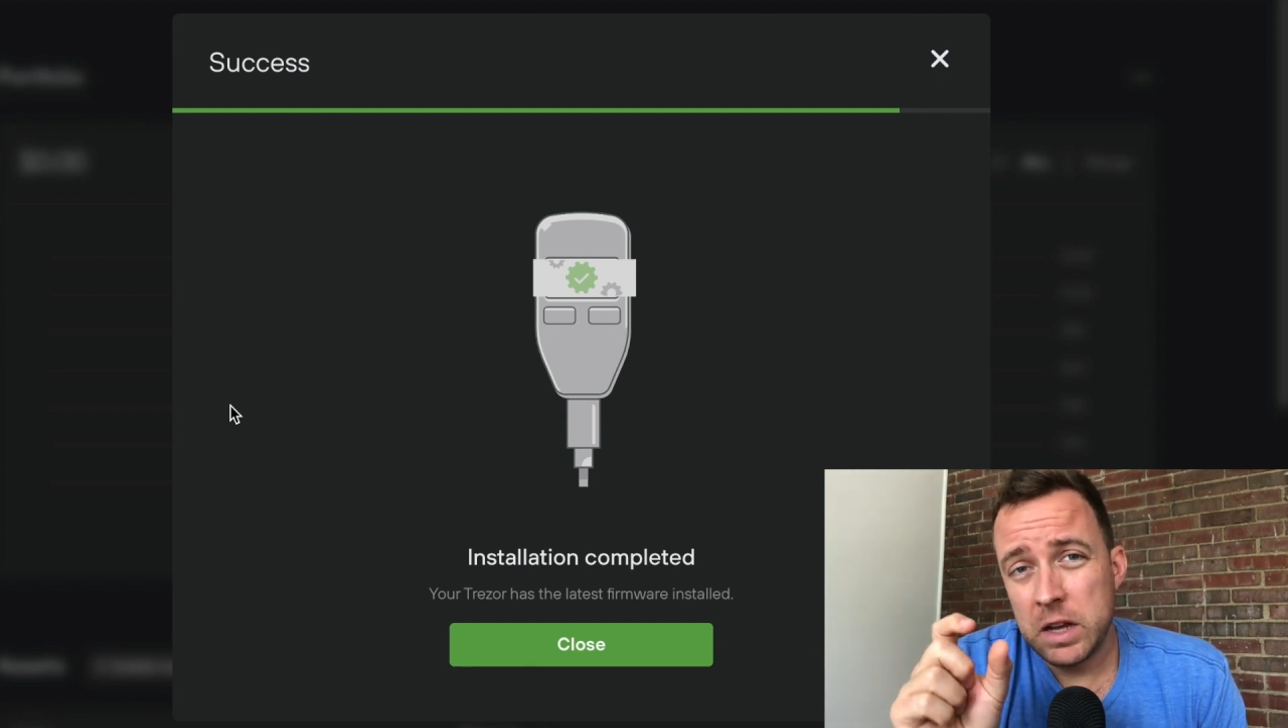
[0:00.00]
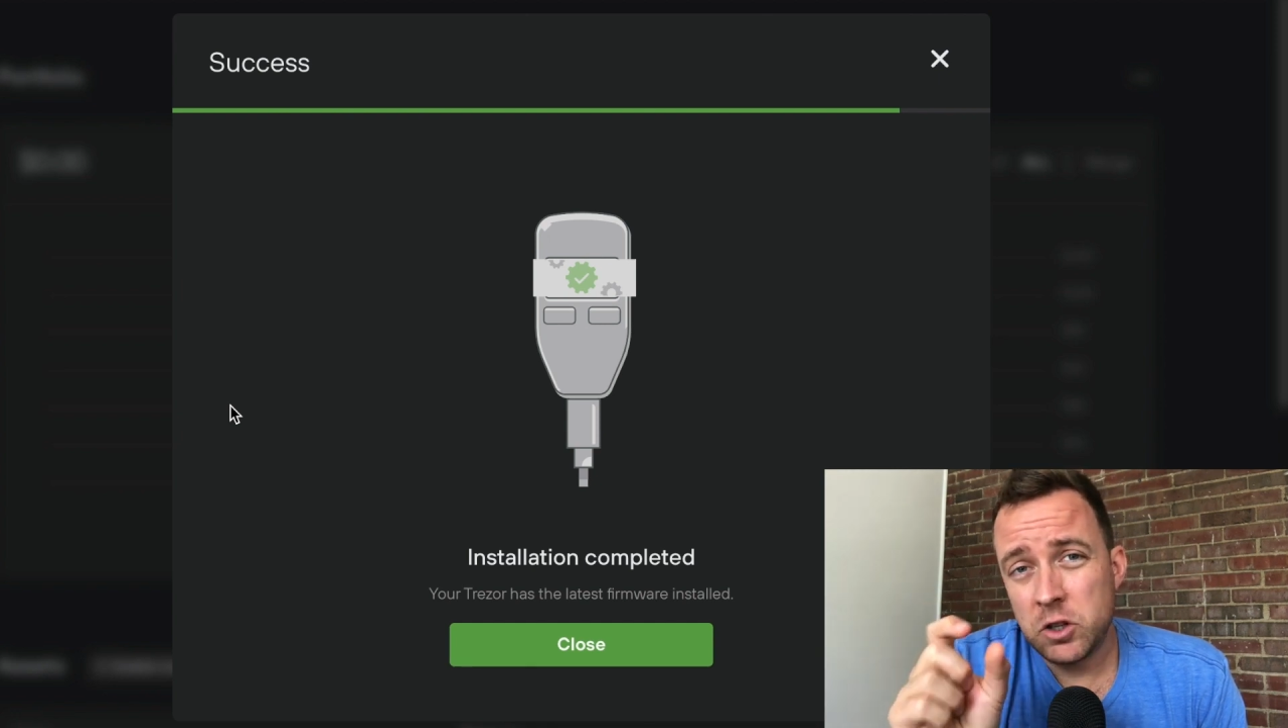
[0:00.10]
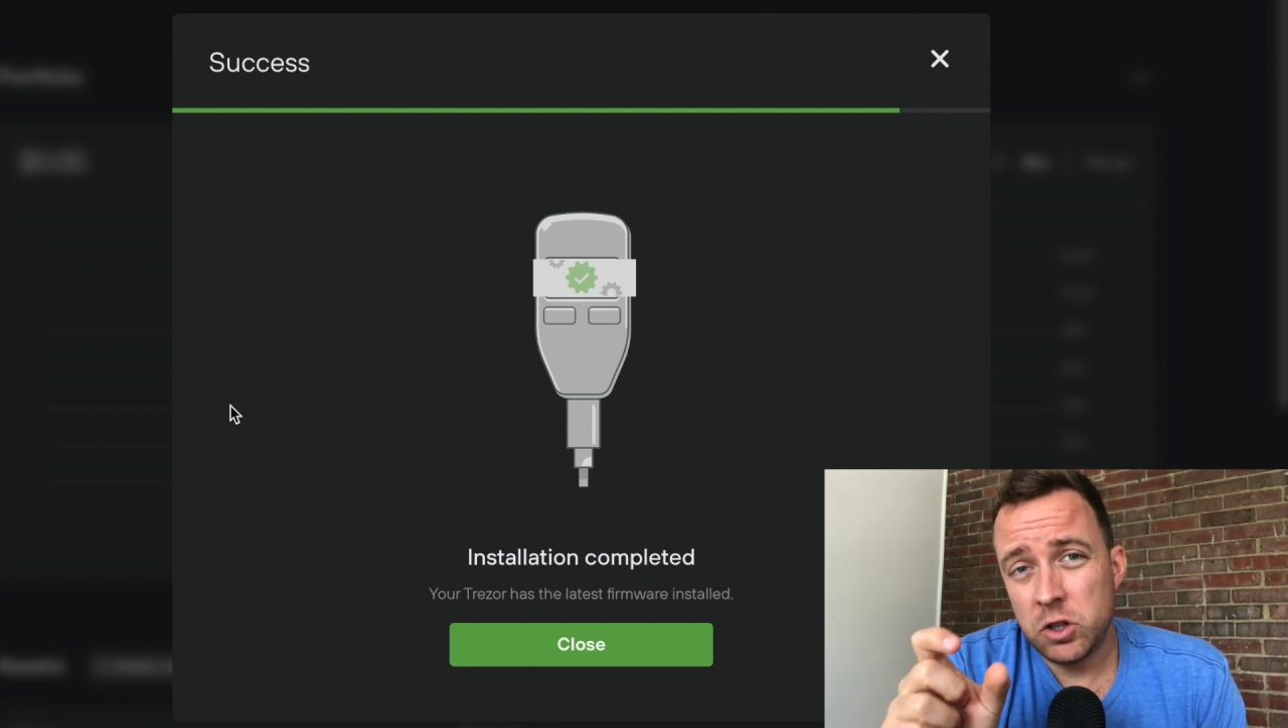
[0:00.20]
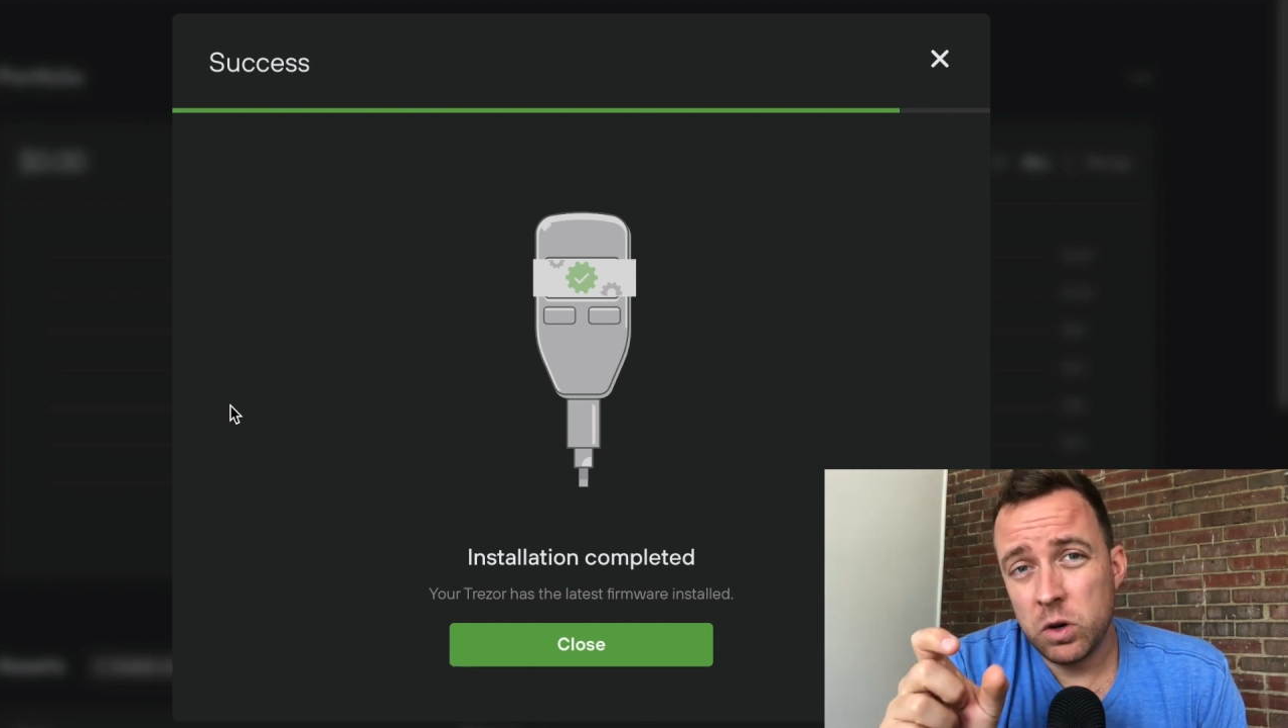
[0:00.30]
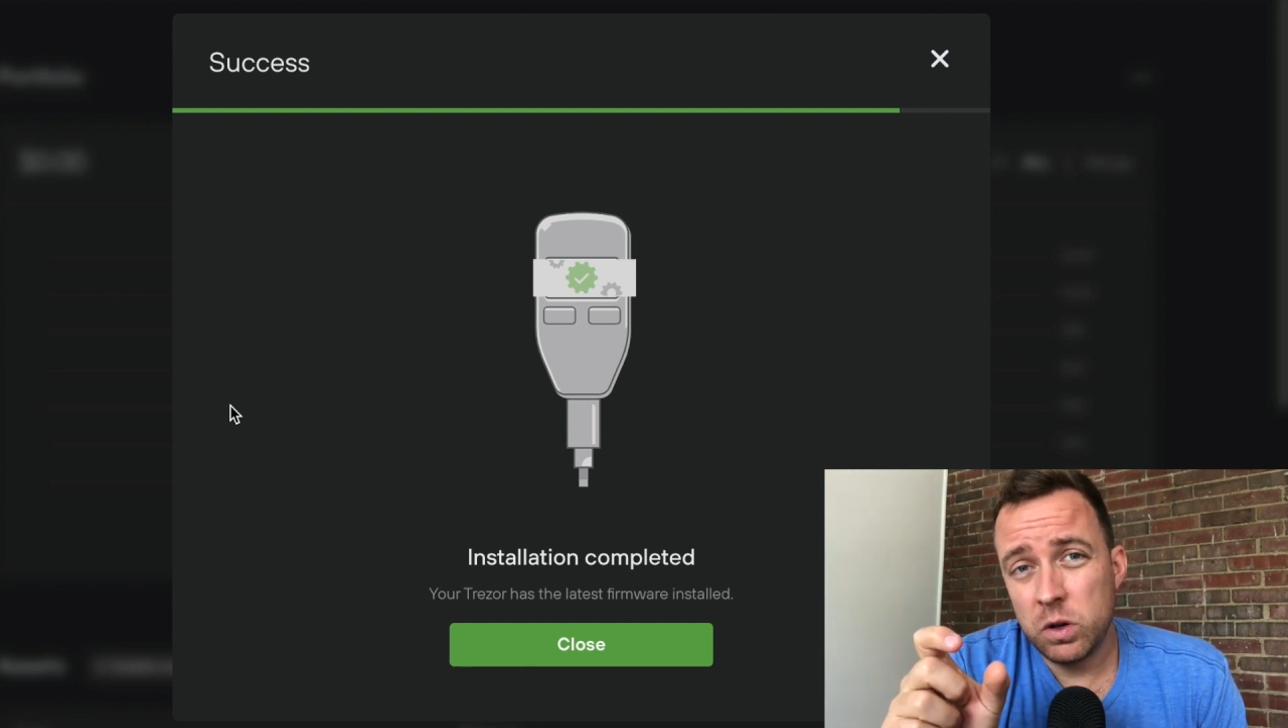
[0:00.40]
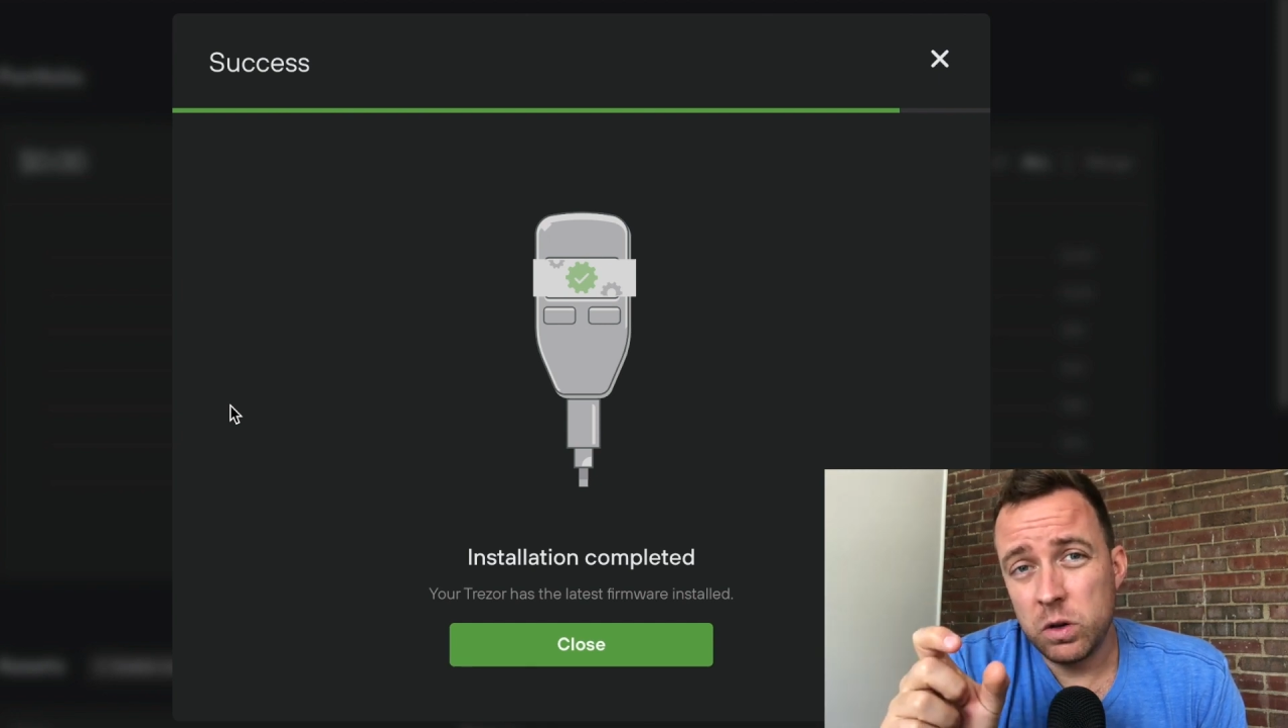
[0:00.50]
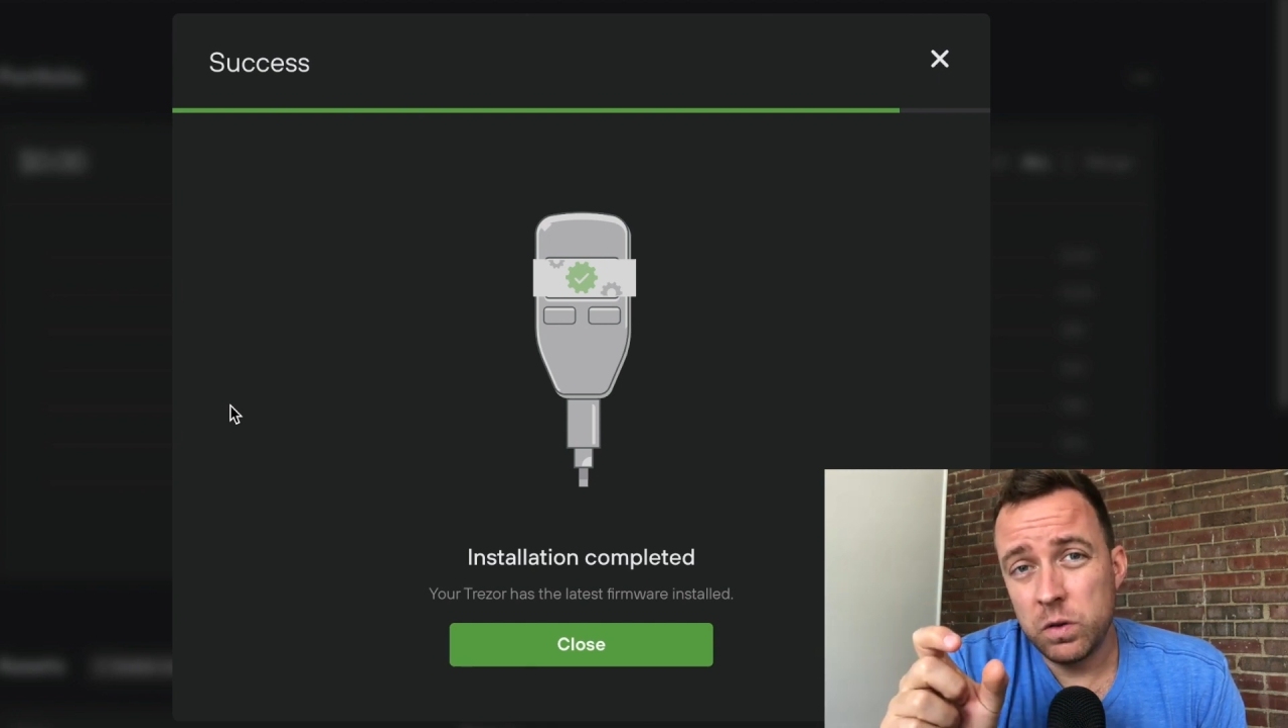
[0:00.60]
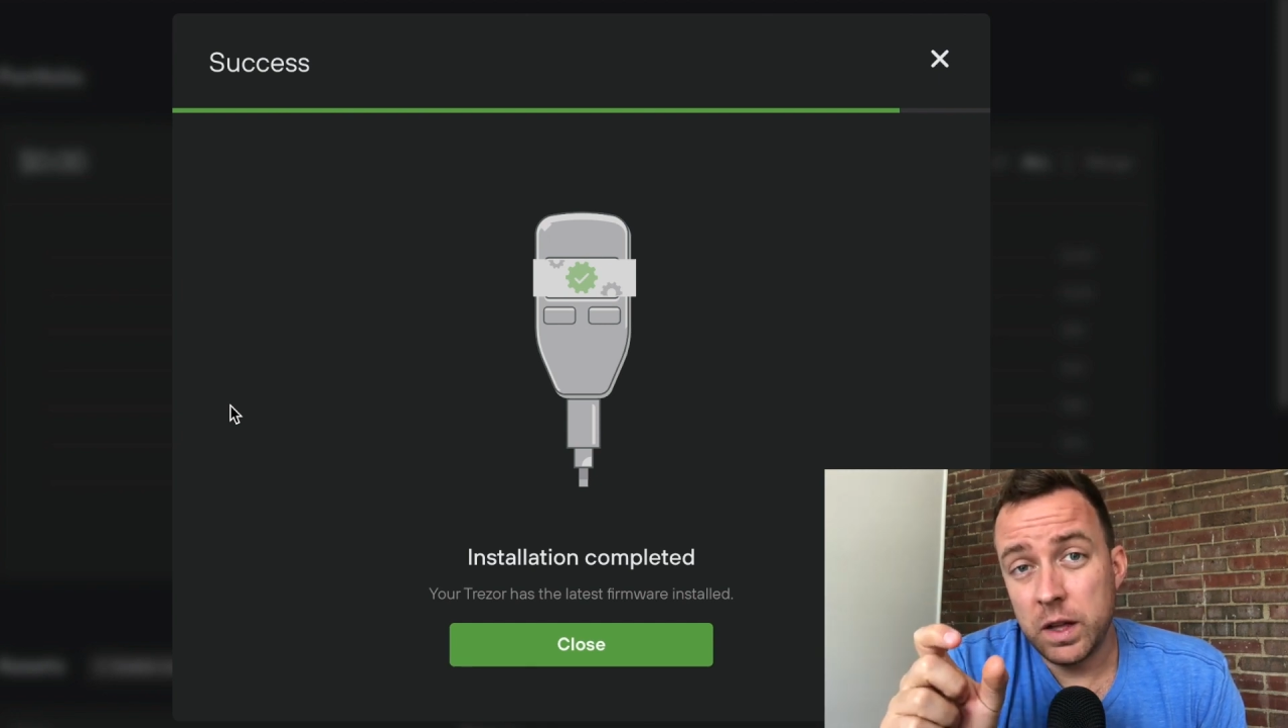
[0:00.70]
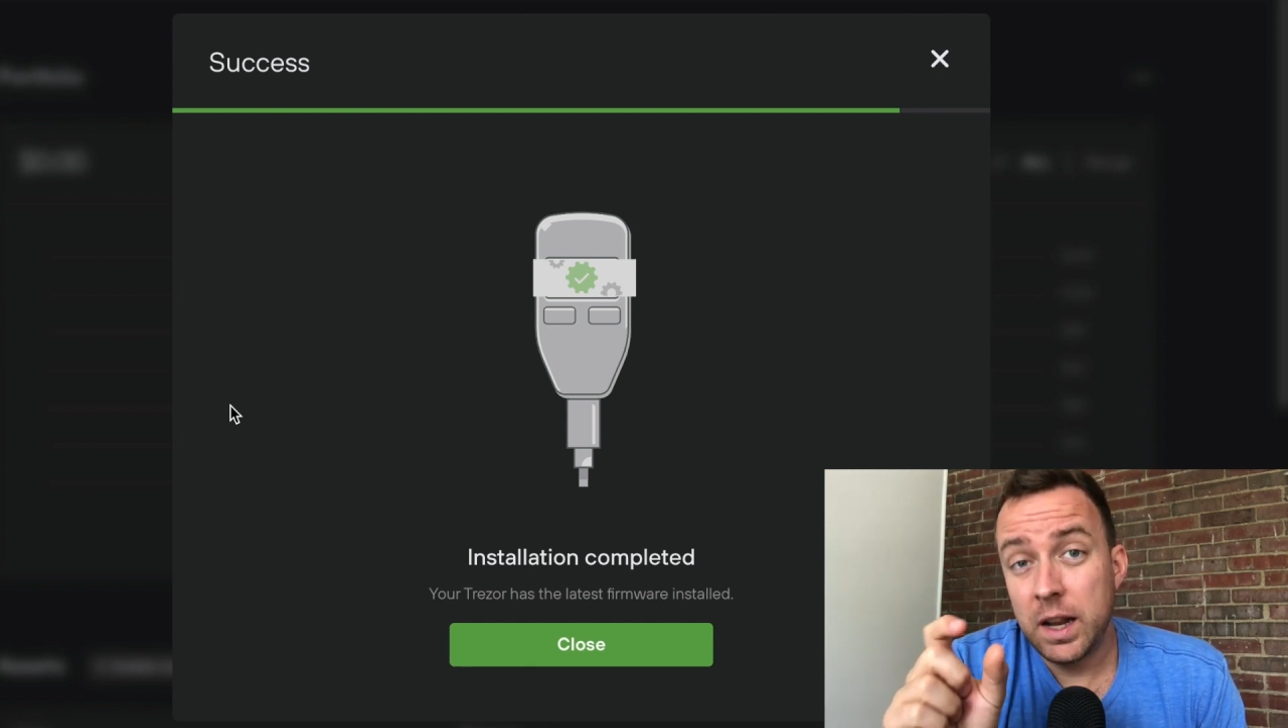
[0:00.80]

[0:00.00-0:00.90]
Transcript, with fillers: show you that,